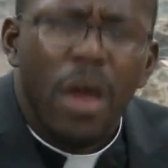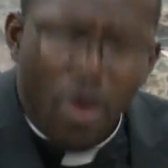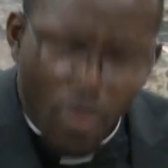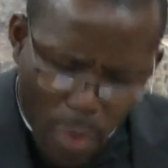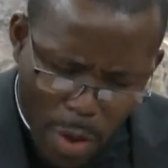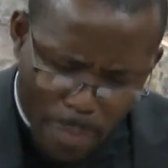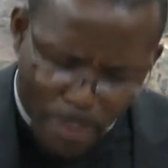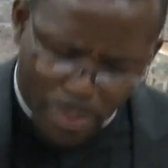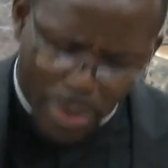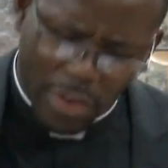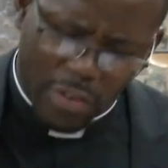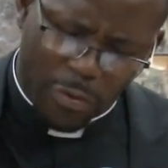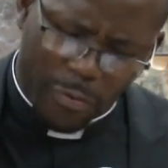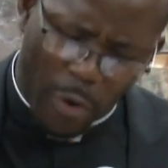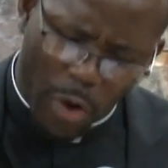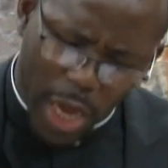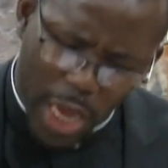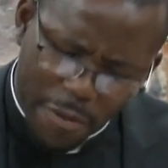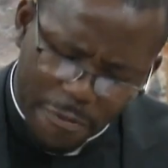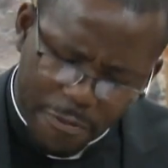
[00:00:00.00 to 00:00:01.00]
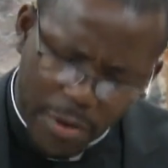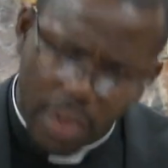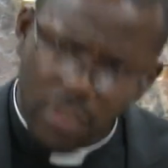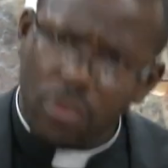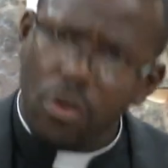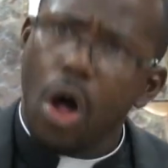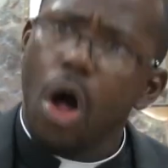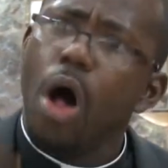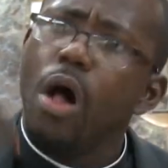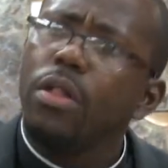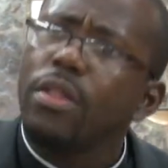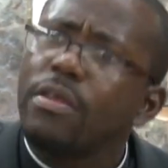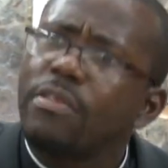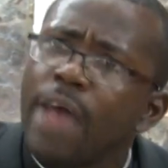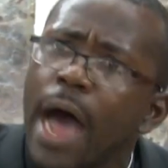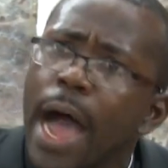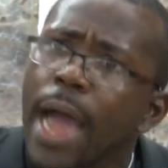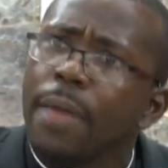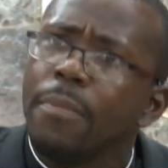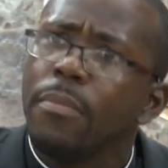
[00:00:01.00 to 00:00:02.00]
We preach forgiveness all the
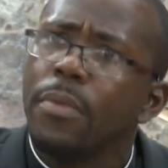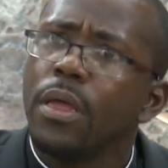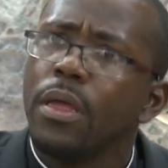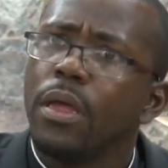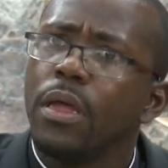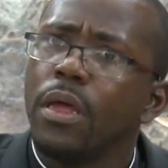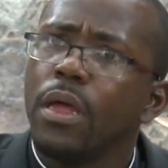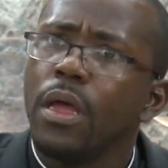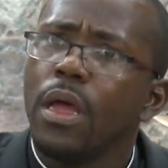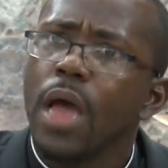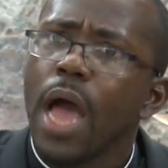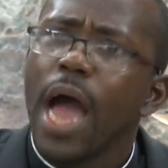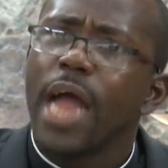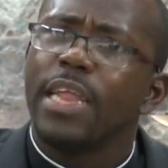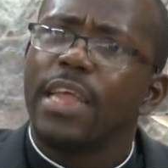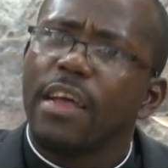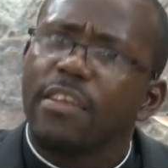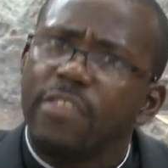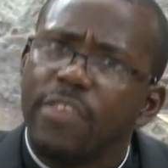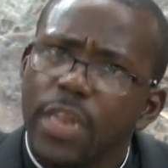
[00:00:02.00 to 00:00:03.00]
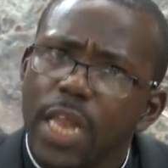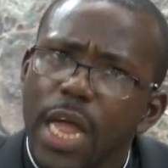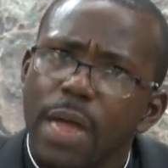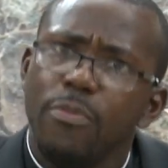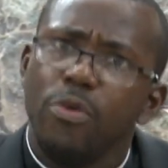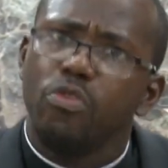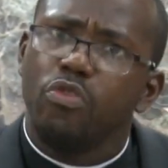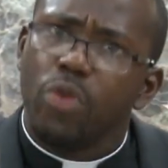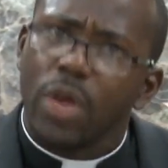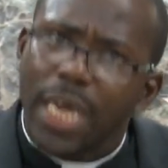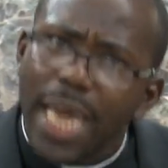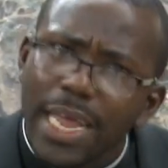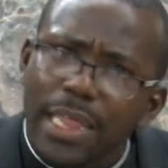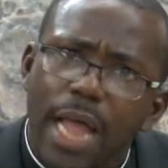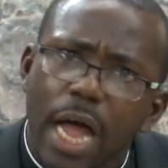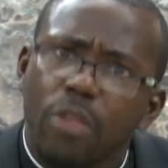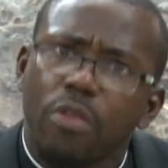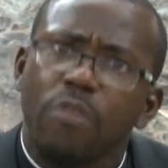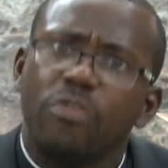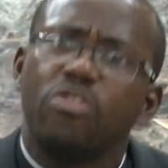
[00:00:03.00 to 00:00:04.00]
time, and they are still able to get
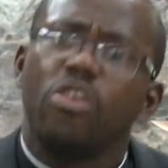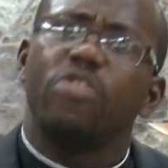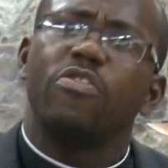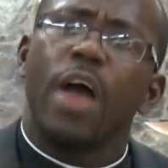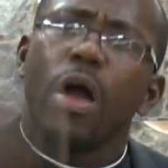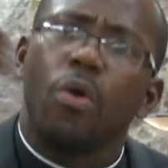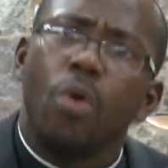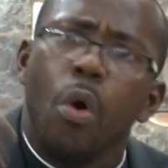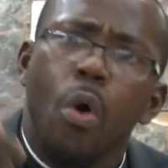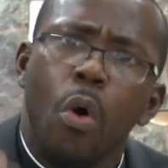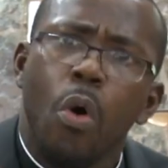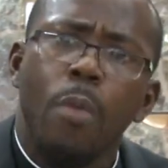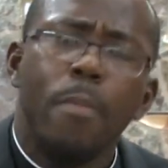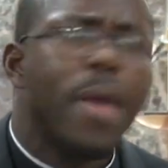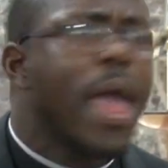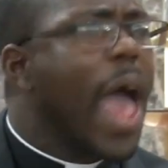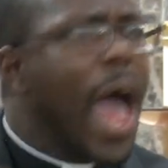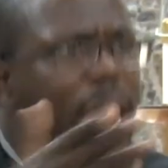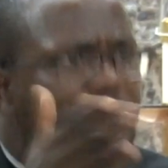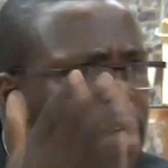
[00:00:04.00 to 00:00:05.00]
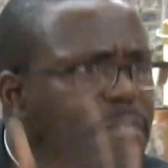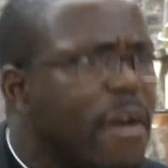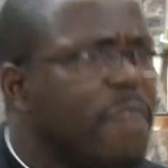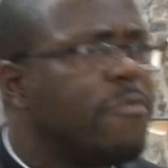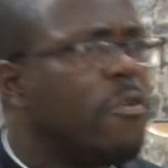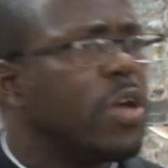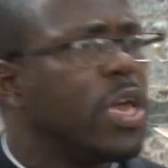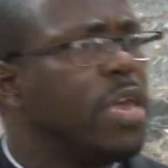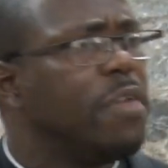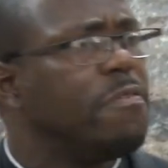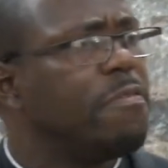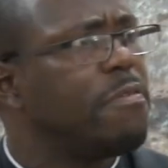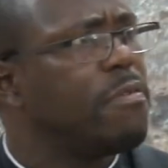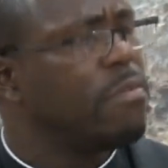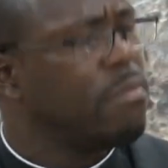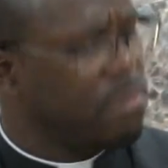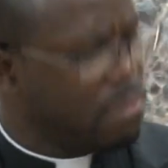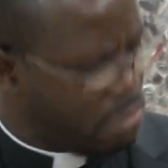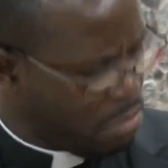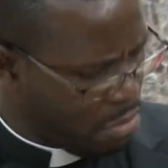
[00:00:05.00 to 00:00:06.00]
out of church and go home and never forgive.
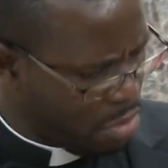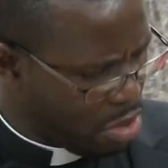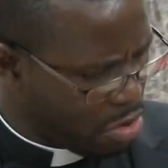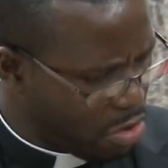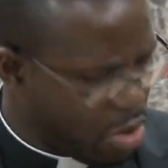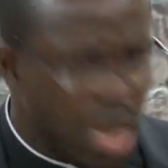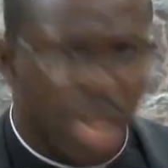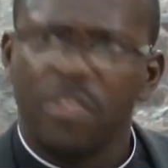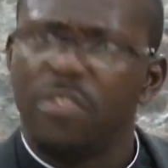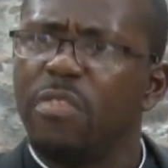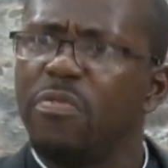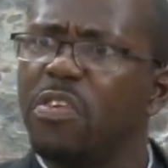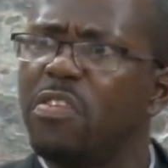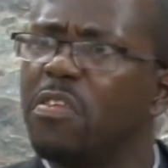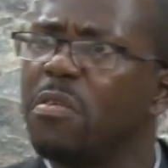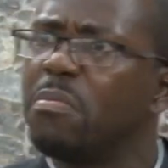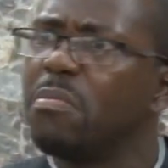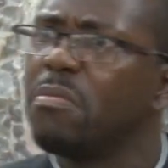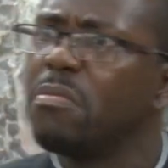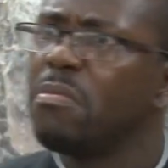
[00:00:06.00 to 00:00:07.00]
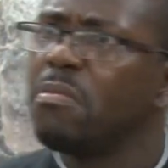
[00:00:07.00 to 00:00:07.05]
Relativism.